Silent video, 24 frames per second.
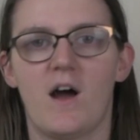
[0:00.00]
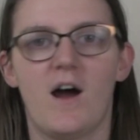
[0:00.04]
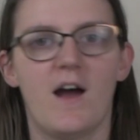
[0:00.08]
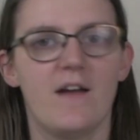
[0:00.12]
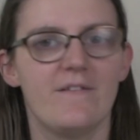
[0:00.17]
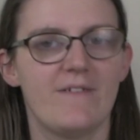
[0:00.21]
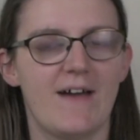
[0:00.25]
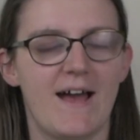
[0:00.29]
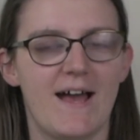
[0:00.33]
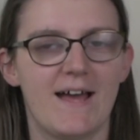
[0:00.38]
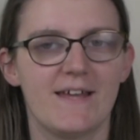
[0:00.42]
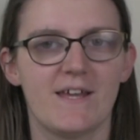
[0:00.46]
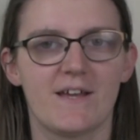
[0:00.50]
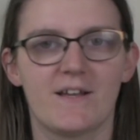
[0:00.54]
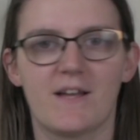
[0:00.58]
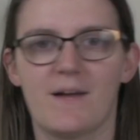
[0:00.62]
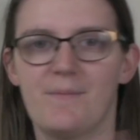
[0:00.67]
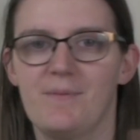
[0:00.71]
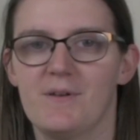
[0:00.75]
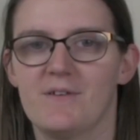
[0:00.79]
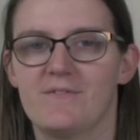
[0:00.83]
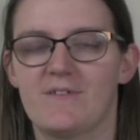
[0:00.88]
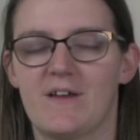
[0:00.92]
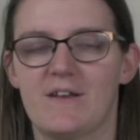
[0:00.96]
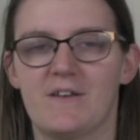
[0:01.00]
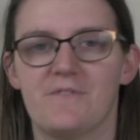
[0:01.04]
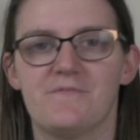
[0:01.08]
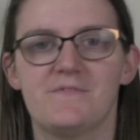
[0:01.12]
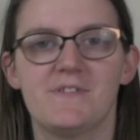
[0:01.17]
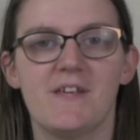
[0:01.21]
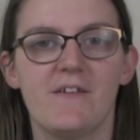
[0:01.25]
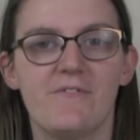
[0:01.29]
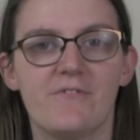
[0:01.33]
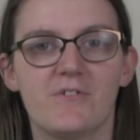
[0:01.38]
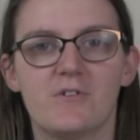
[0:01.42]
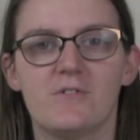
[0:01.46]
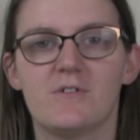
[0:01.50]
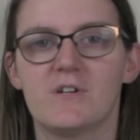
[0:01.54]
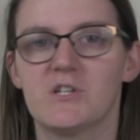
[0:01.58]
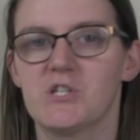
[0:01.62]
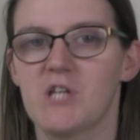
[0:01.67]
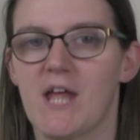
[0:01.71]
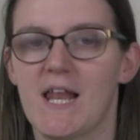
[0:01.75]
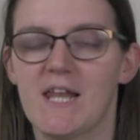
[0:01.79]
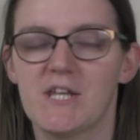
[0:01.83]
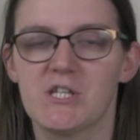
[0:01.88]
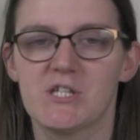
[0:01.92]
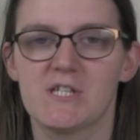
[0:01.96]
I've had a couple of kind of difficult and
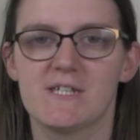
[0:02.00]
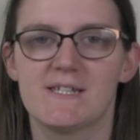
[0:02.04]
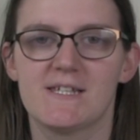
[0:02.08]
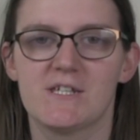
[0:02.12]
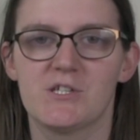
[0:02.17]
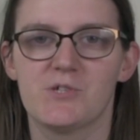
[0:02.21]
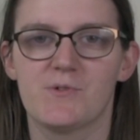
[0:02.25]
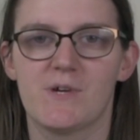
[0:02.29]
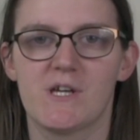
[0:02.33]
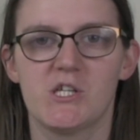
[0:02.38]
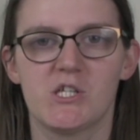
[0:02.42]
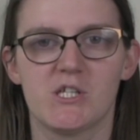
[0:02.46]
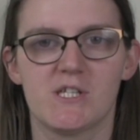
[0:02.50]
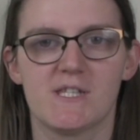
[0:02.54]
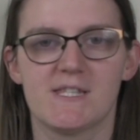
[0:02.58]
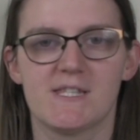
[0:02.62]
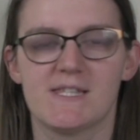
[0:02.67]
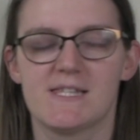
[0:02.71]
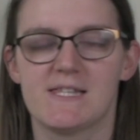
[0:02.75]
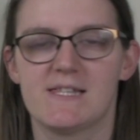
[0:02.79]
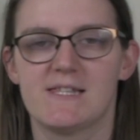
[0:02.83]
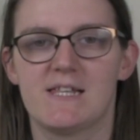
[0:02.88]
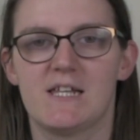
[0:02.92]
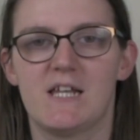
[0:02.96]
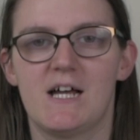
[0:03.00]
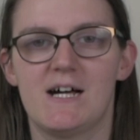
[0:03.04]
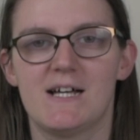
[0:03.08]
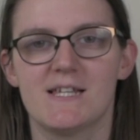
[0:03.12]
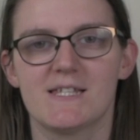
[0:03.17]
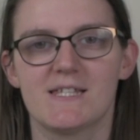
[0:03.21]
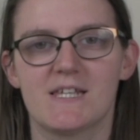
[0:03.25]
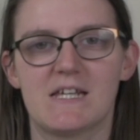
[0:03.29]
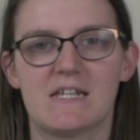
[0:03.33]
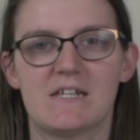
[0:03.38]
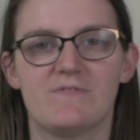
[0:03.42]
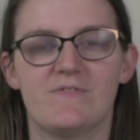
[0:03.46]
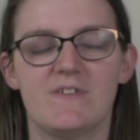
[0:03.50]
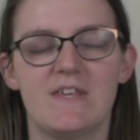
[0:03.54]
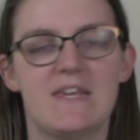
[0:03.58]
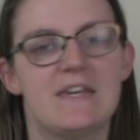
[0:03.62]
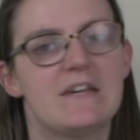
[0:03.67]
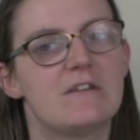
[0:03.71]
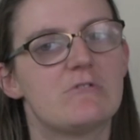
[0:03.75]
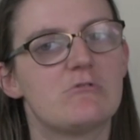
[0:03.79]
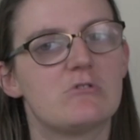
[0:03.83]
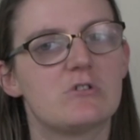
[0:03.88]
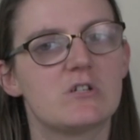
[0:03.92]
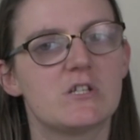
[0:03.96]
challenging situations in the last kind of
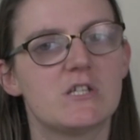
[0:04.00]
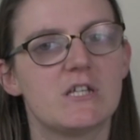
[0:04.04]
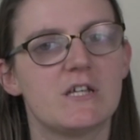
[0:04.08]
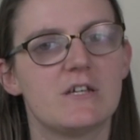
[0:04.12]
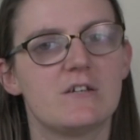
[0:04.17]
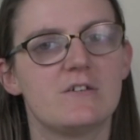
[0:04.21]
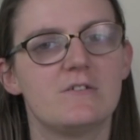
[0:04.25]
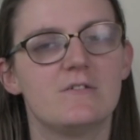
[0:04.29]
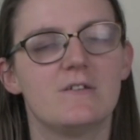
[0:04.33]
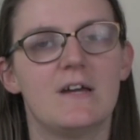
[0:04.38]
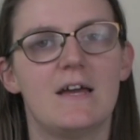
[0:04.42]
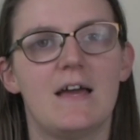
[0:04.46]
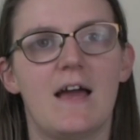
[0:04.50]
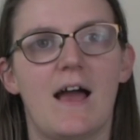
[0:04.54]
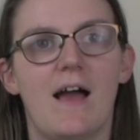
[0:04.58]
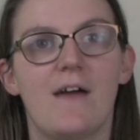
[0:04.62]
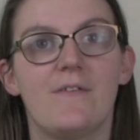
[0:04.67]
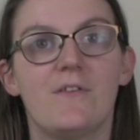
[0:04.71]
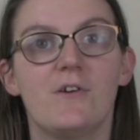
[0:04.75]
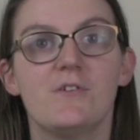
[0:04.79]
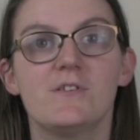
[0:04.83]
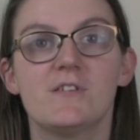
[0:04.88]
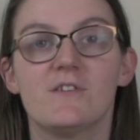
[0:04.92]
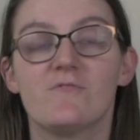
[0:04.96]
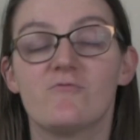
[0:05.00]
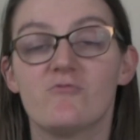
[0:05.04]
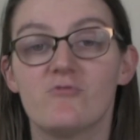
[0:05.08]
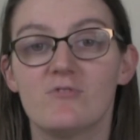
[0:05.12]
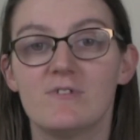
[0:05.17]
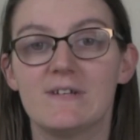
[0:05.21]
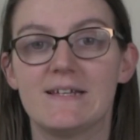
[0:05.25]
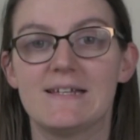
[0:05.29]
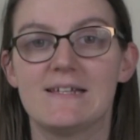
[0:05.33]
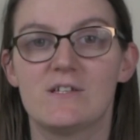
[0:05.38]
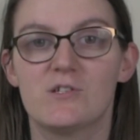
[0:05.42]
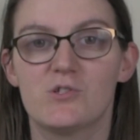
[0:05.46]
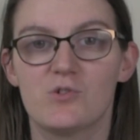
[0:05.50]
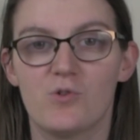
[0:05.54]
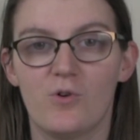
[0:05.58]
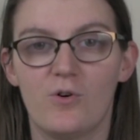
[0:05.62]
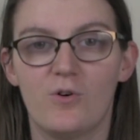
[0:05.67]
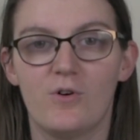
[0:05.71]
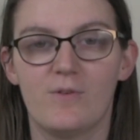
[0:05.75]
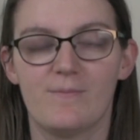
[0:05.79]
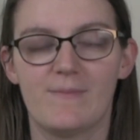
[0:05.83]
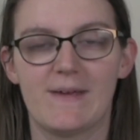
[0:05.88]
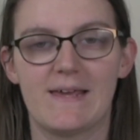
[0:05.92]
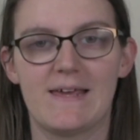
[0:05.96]
year or two, and those have really
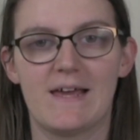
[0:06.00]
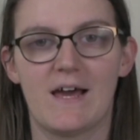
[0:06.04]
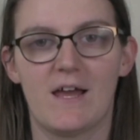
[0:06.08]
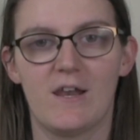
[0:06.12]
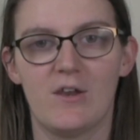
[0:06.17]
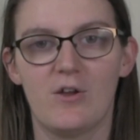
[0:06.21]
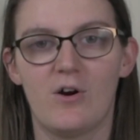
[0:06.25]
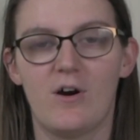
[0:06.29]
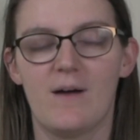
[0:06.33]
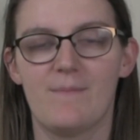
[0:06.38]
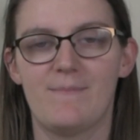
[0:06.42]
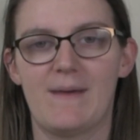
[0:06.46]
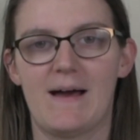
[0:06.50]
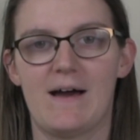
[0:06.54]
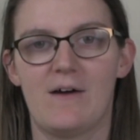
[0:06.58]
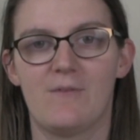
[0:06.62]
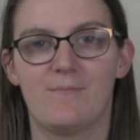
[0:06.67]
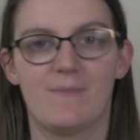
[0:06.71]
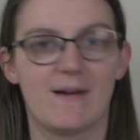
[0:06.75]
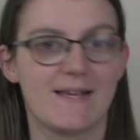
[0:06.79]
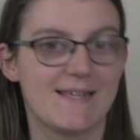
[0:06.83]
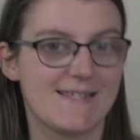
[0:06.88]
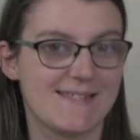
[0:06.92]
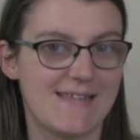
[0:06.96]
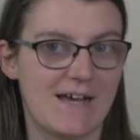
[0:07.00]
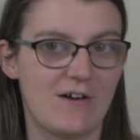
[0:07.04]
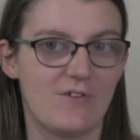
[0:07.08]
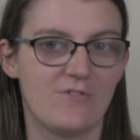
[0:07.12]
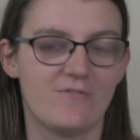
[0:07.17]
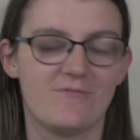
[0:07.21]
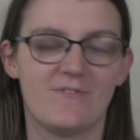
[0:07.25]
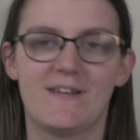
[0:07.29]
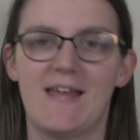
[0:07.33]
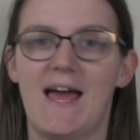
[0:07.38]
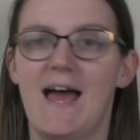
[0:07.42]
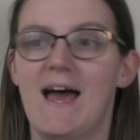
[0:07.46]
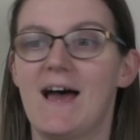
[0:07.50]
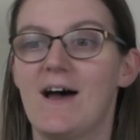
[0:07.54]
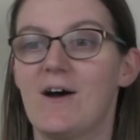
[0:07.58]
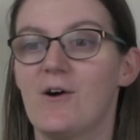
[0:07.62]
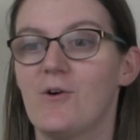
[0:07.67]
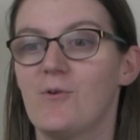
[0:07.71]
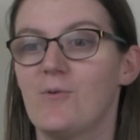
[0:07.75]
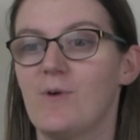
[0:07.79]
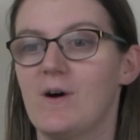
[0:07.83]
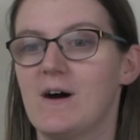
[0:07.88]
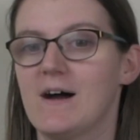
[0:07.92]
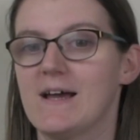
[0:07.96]
taught me a lot about myself and
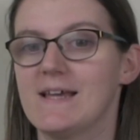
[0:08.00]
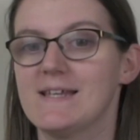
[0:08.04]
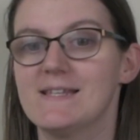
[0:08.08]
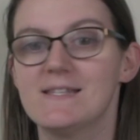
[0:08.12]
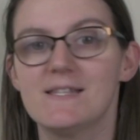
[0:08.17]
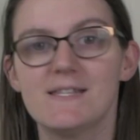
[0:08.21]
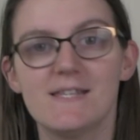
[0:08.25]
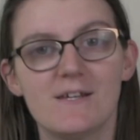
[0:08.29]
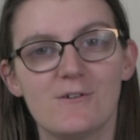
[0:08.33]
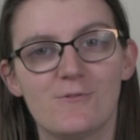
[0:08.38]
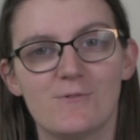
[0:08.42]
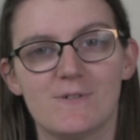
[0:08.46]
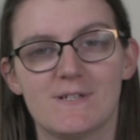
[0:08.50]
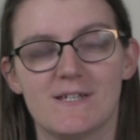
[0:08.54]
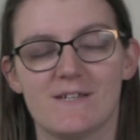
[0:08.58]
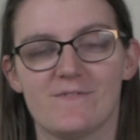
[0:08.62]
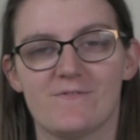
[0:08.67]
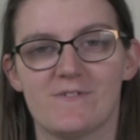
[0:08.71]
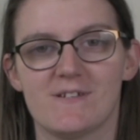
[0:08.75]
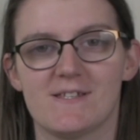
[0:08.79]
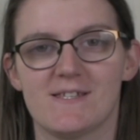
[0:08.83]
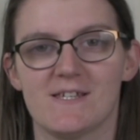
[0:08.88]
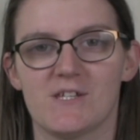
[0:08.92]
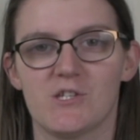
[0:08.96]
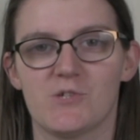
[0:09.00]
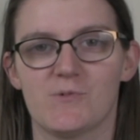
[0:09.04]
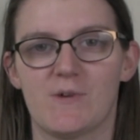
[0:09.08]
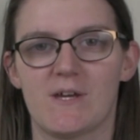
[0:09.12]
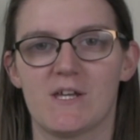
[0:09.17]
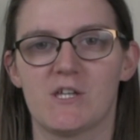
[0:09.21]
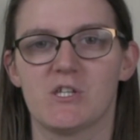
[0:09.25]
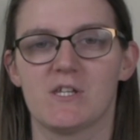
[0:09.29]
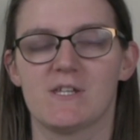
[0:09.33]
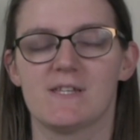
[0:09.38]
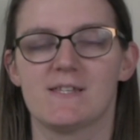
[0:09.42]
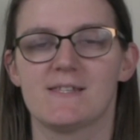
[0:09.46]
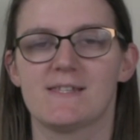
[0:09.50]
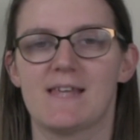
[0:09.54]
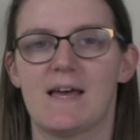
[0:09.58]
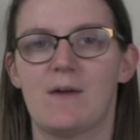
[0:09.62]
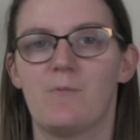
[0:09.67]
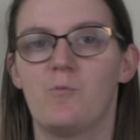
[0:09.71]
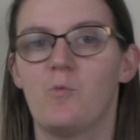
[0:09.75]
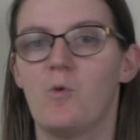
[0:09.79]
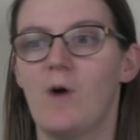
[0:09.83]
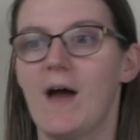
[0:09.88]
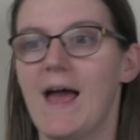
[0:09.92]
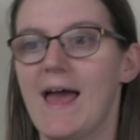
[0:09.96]
how I deal with different situations
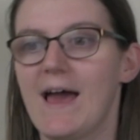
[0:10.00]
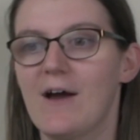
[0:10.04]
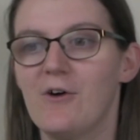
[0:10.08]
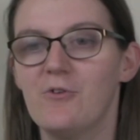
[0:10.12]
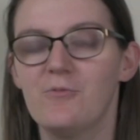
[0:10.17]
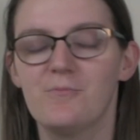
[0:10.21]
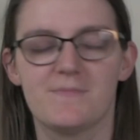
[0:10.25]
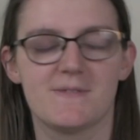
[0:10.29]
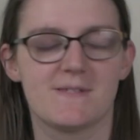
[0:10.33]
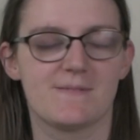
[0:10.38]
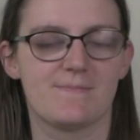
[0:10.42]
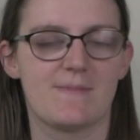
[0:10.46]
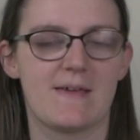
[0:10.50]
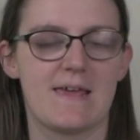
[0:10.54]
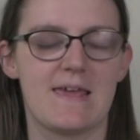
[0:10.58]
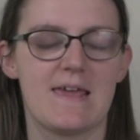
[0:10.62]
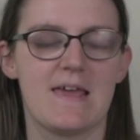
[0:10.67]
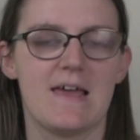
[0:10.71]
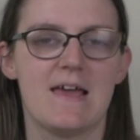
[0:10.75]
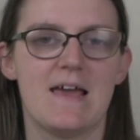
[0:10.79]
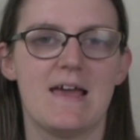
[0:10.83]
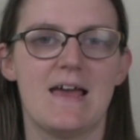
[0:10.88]
and what helps me